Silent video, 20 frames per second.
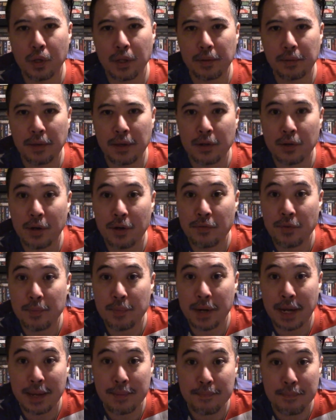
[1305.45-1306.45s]
like,
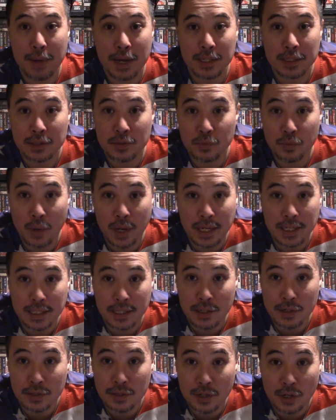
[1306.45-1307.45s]
everybody must wait
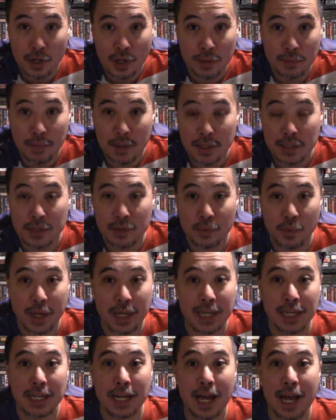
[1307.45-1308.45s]
their turn, must wait
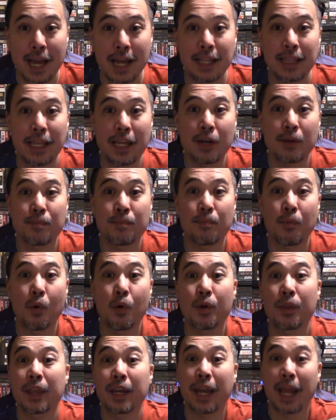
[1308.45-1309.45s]
in line, they are
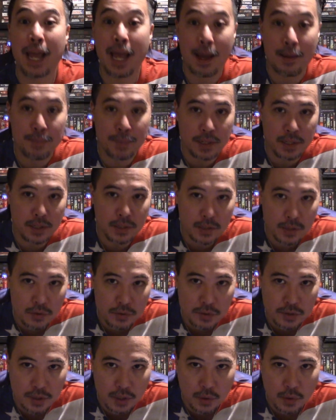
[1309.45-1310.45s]
more than happy to do
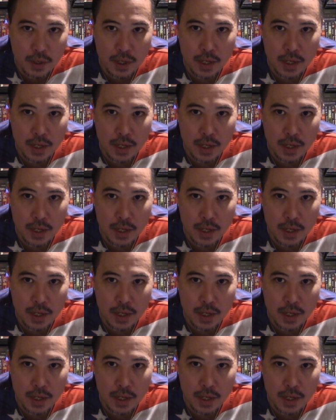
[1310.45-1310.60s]
so.